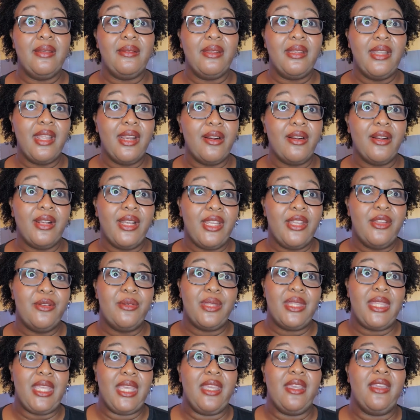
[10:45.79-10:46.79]
literally you
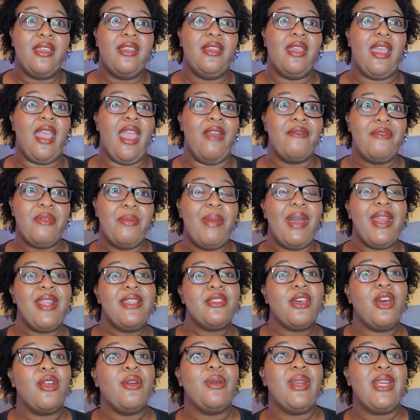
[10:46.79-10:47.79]
would think everybody's
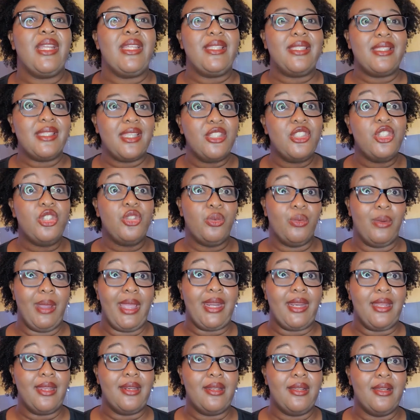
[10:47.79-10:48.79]
already situated.